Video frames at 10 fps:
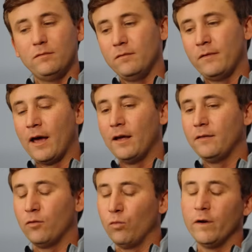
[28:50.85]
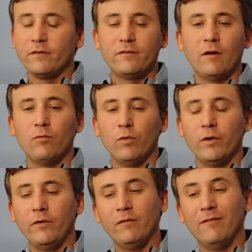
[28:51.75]
that the wrist stuff
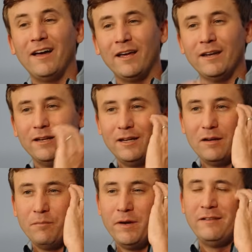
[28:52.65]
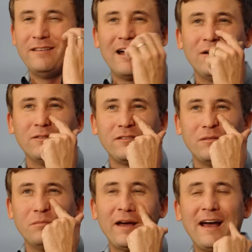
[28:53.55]
really led me down
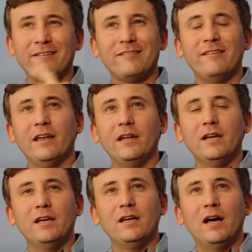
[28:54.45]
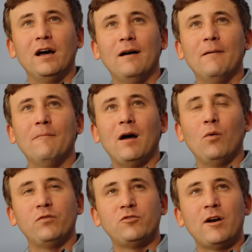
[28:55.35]
some paths that um, I
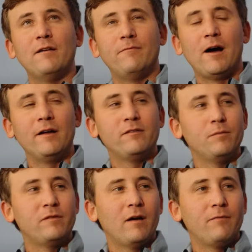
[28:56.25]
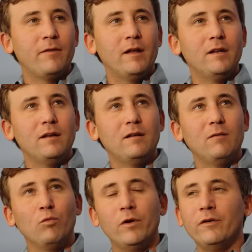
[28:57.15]
was trying to find some stuff that
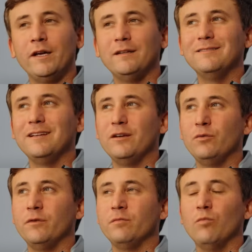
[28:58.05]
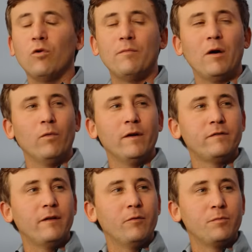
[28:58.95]
really it was more my
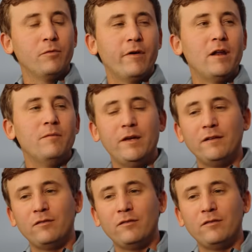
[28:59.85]
wrist that was preventing me